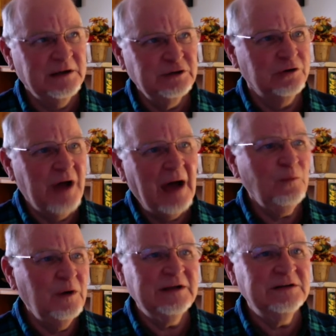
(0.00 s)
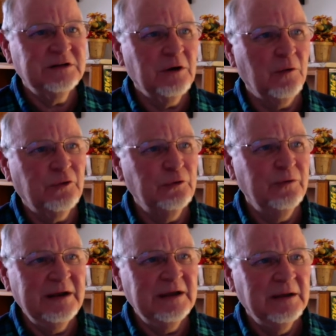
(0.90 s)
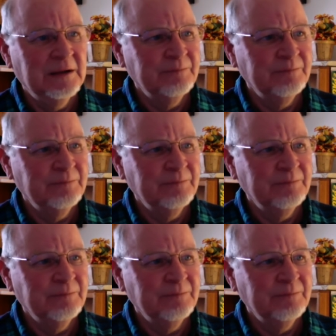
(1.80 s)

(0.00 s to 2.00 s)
and you're not willing to go through any